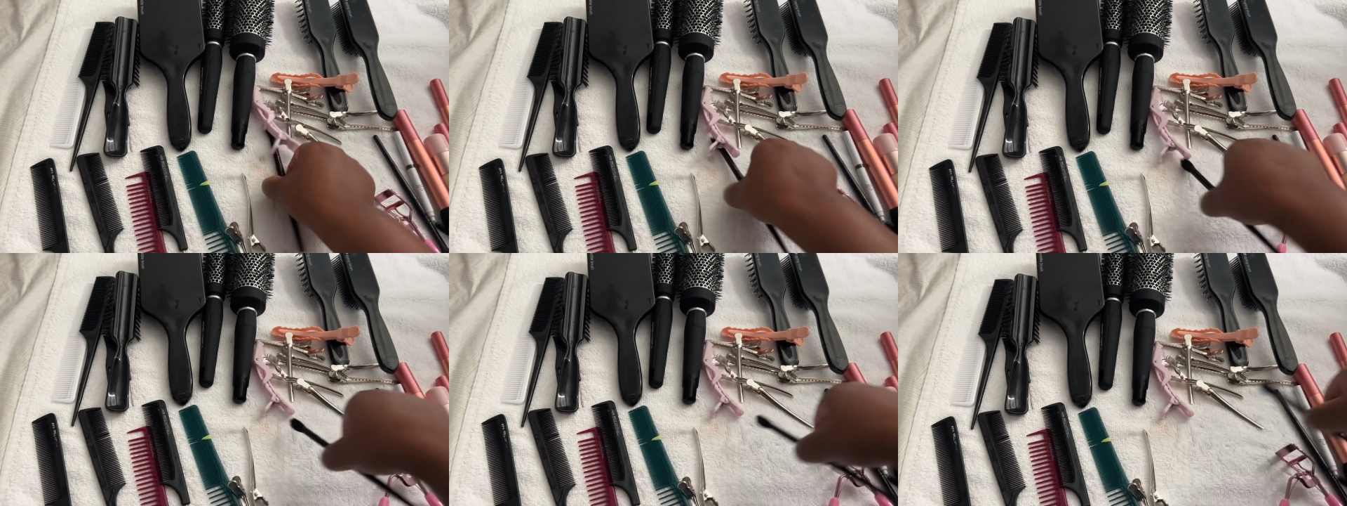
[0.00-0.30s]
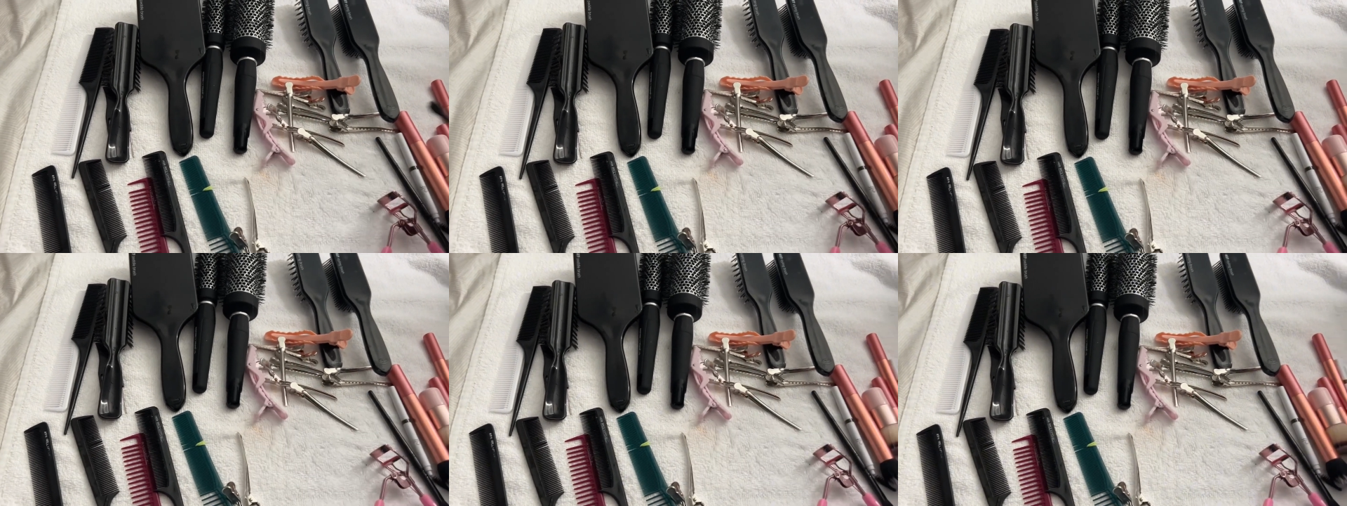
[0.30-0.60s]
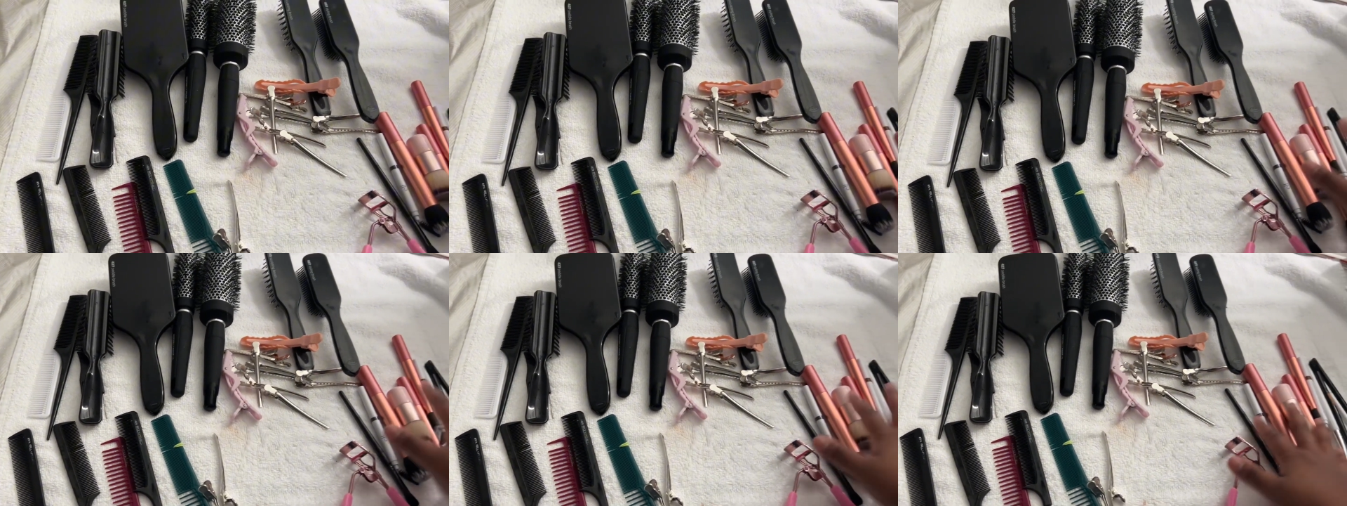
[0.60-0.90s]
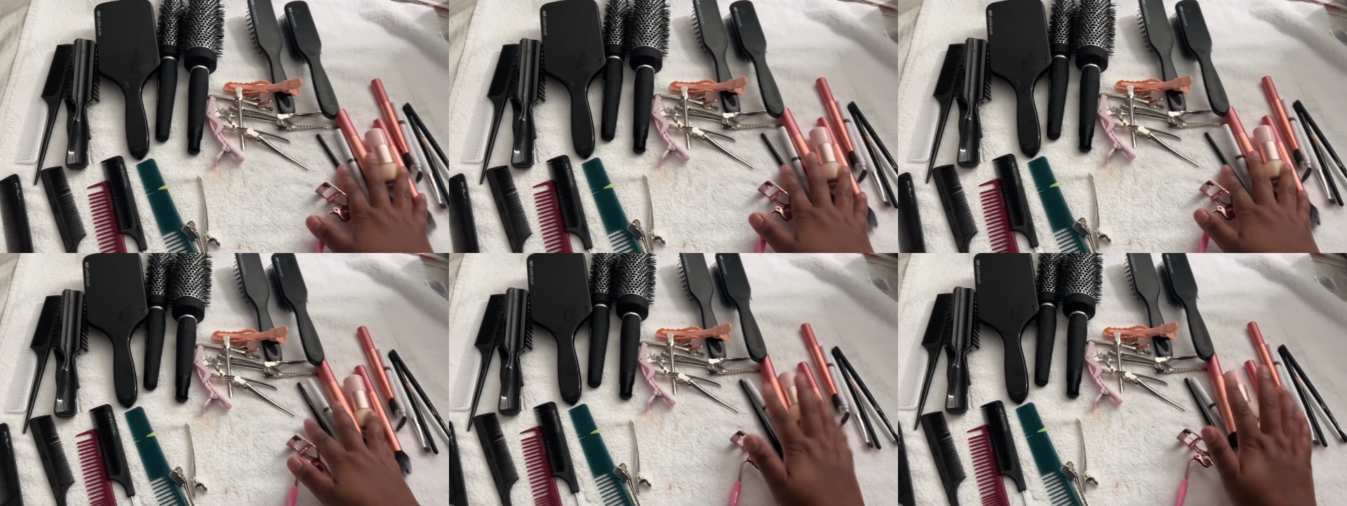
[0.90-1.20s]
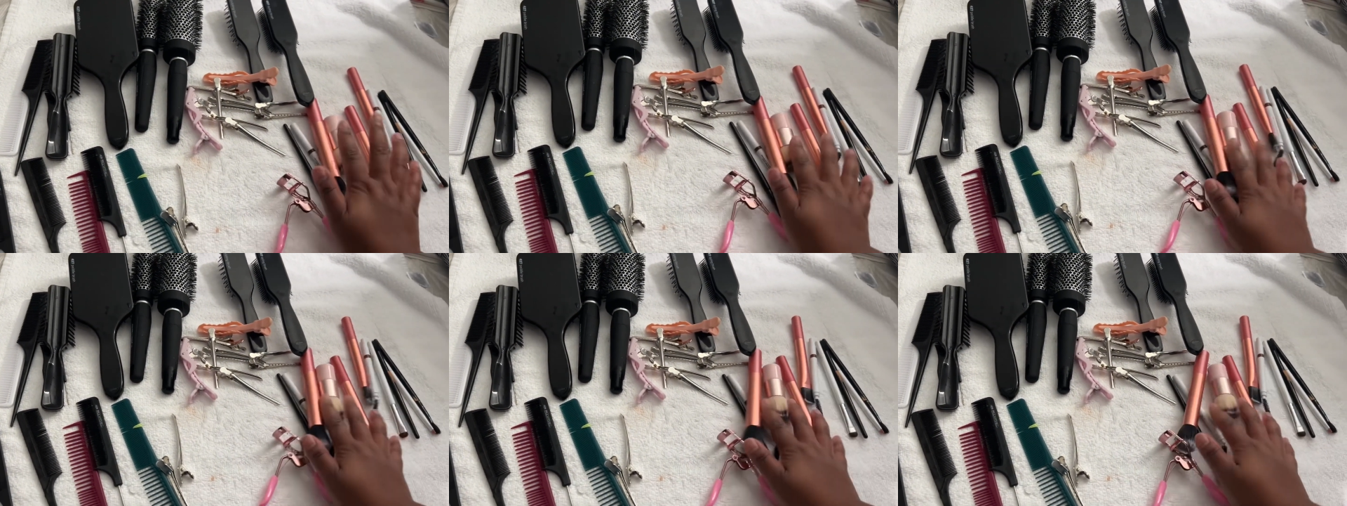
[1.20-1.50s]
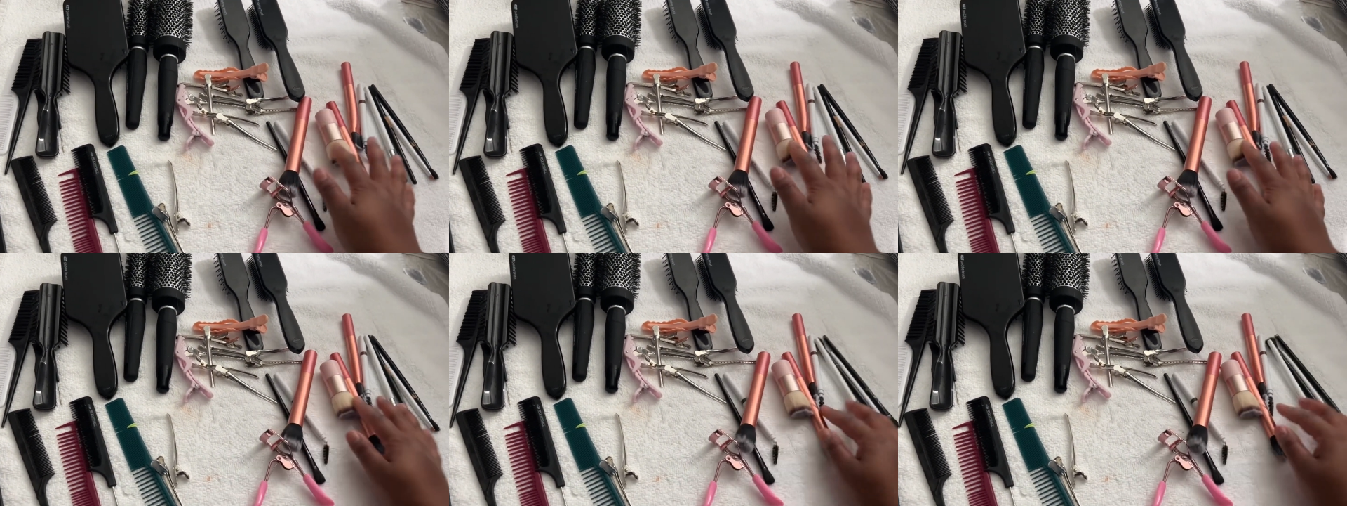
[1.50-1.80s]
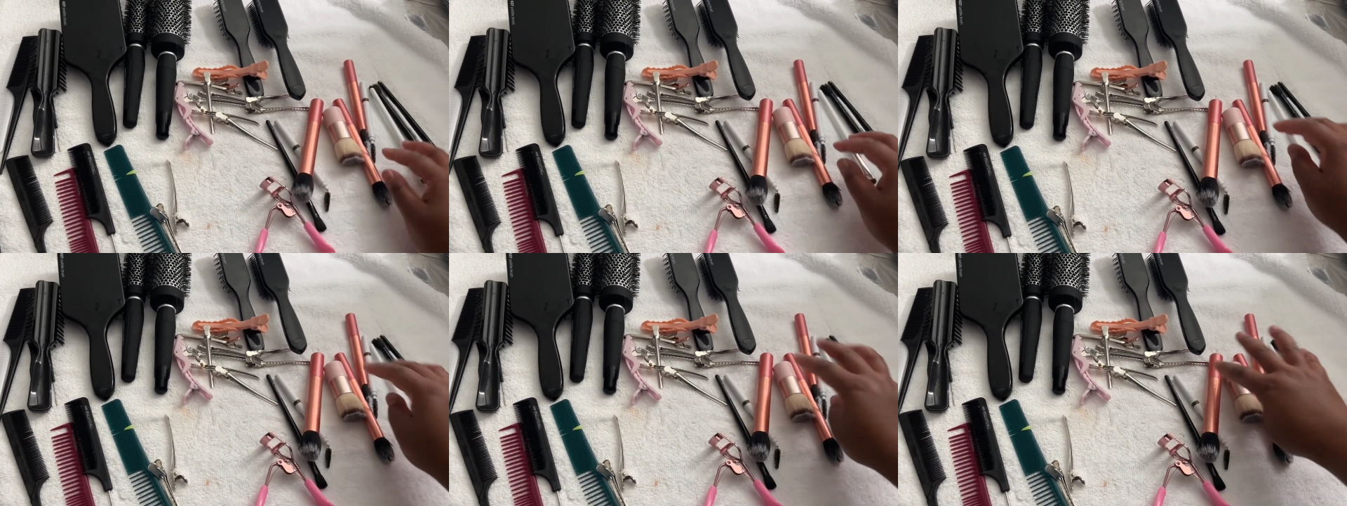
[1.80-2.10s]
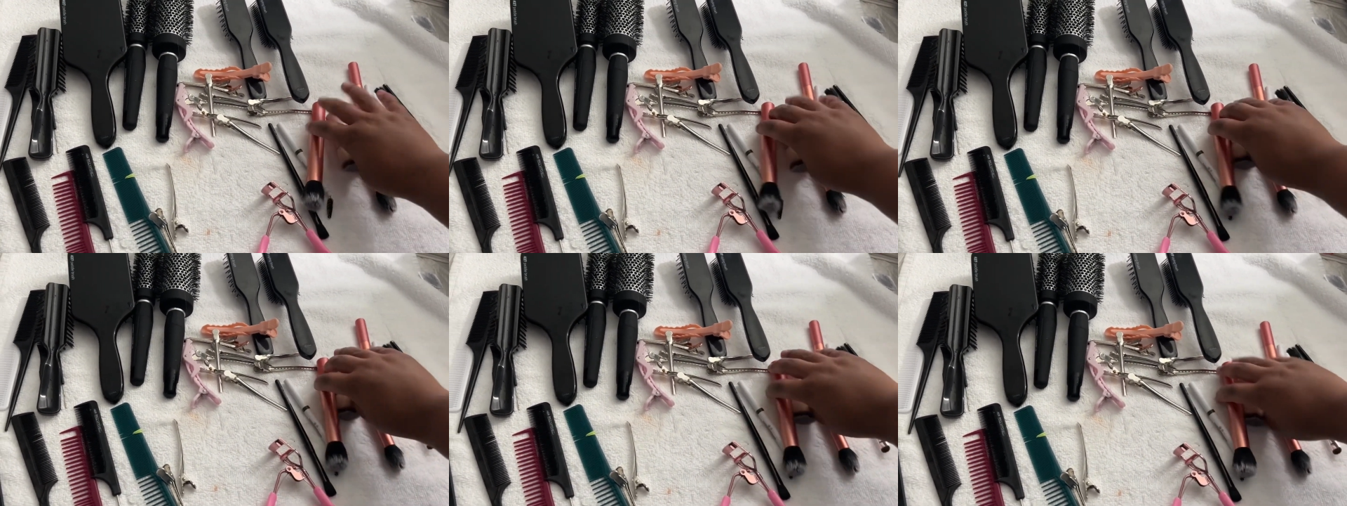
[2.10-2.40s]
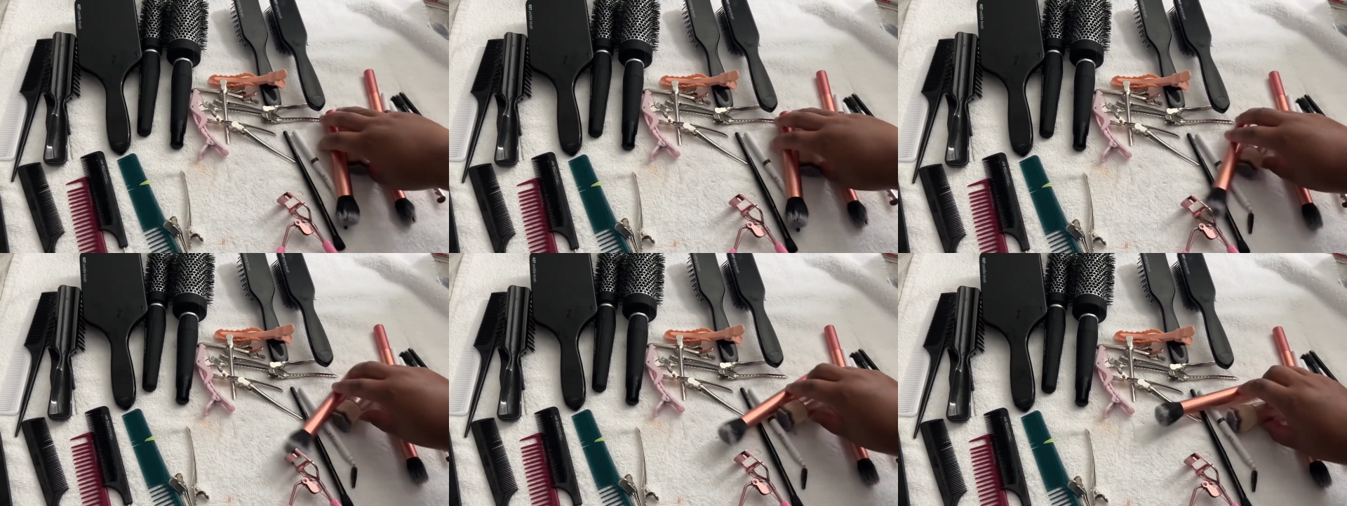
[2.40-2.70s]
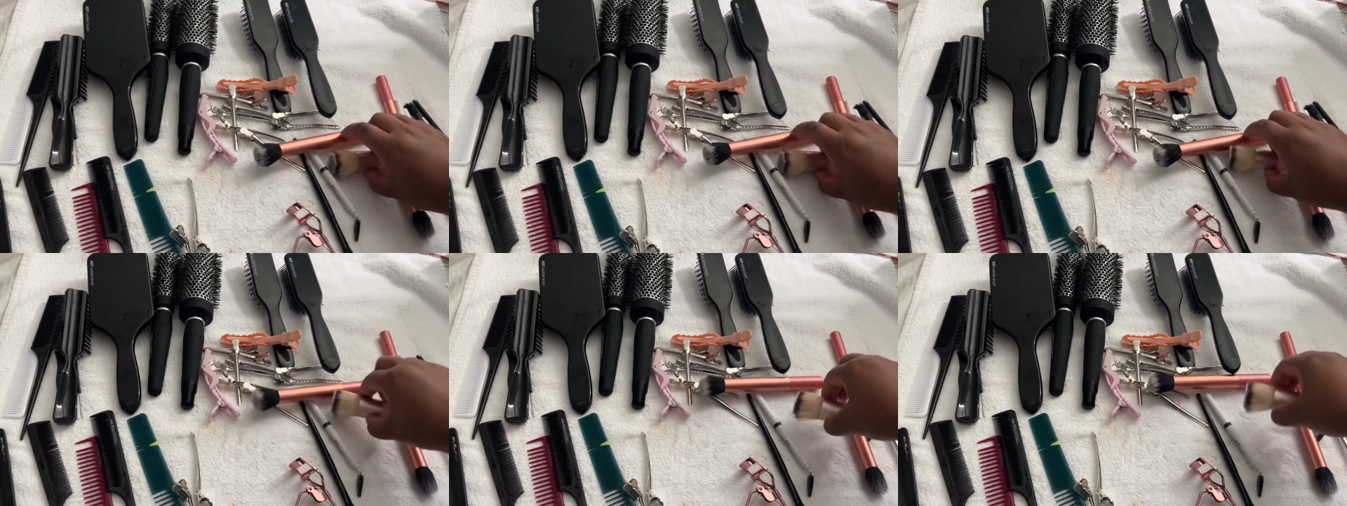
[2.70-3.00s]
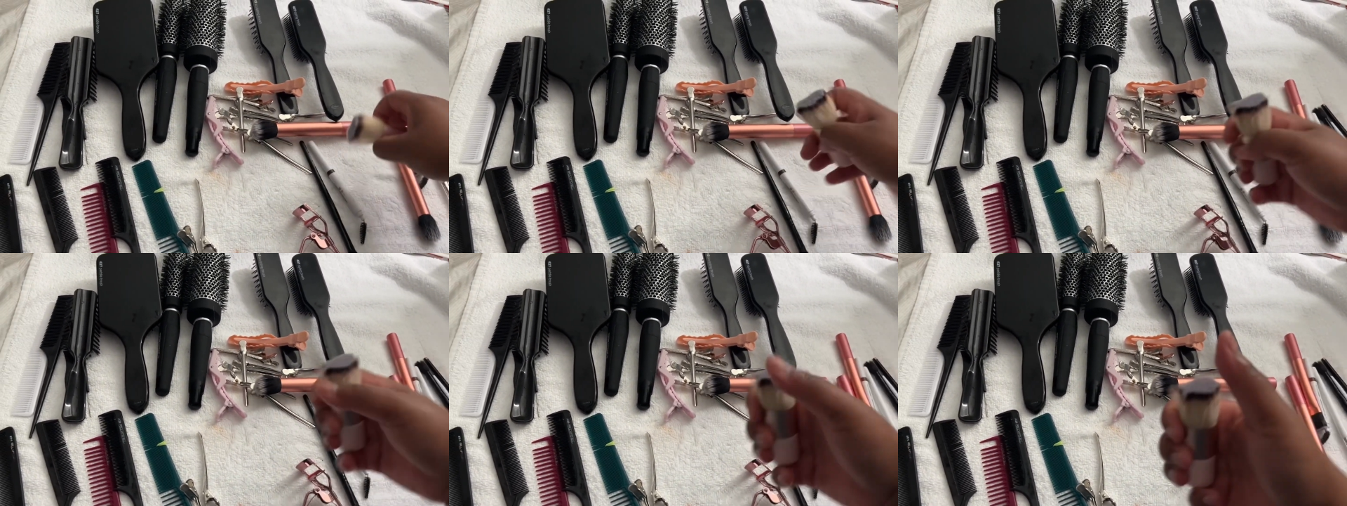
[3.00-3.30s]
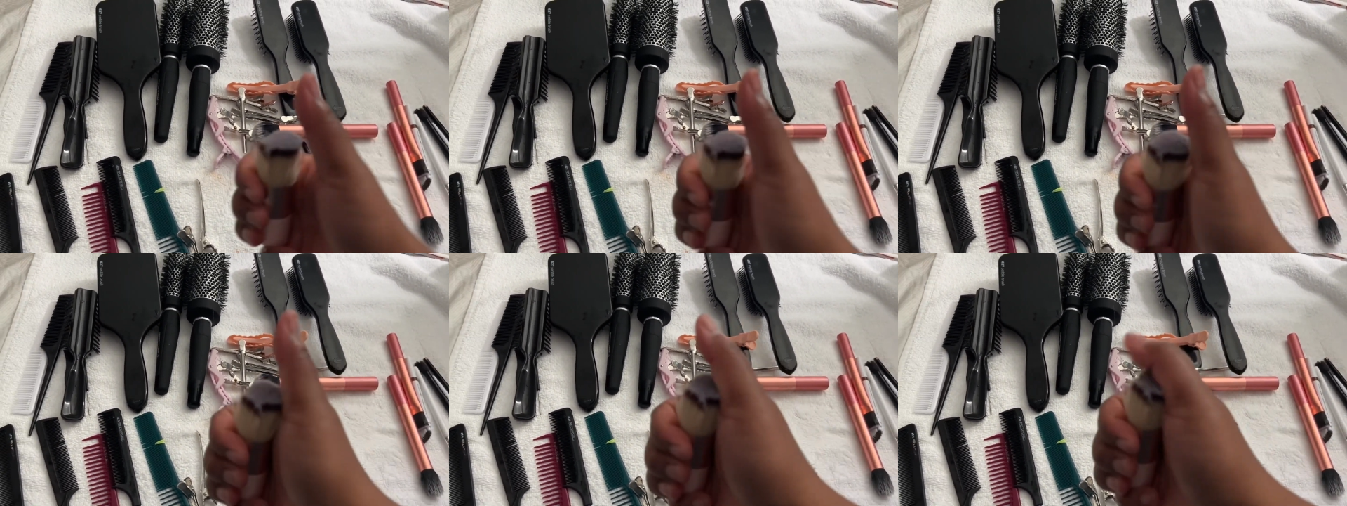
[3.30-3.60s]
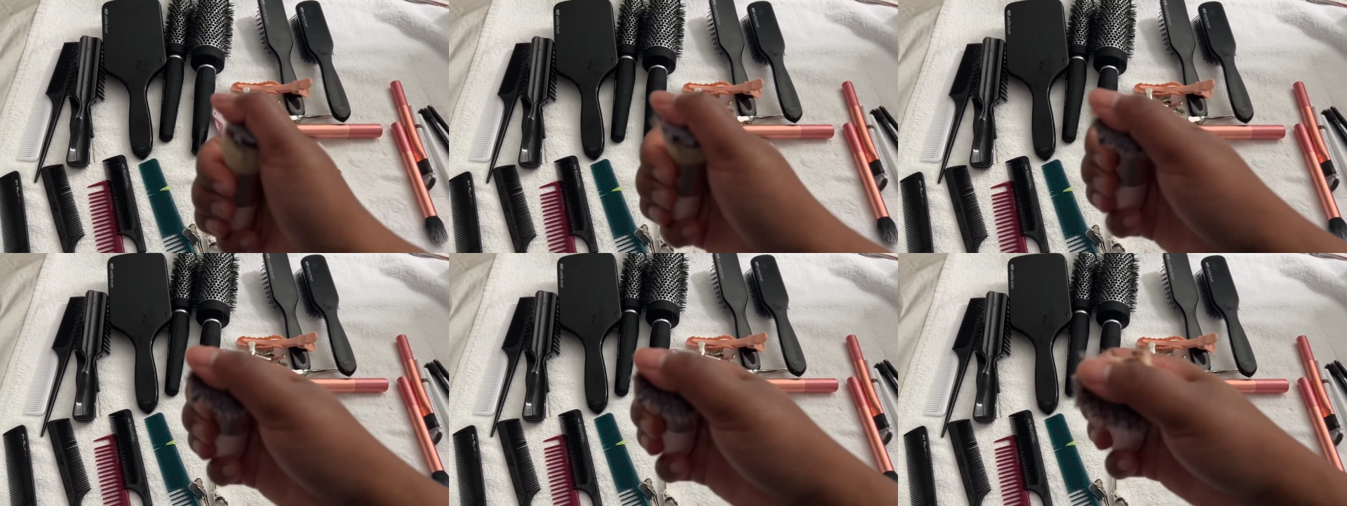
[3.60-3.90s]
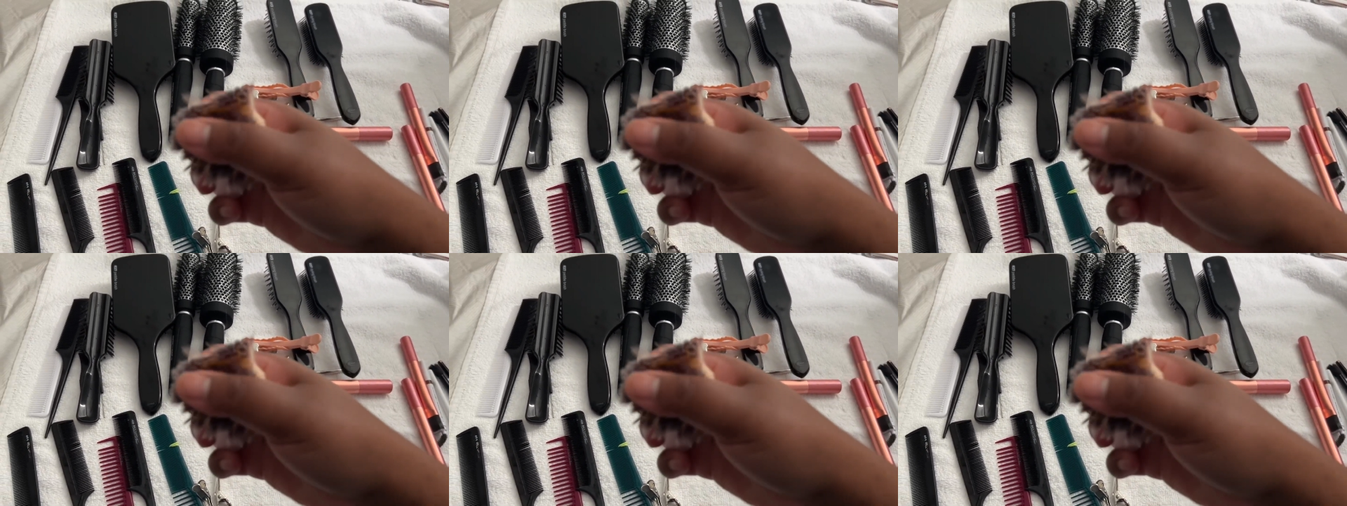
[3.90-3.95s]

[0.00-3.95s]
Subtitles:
(no speaker visible)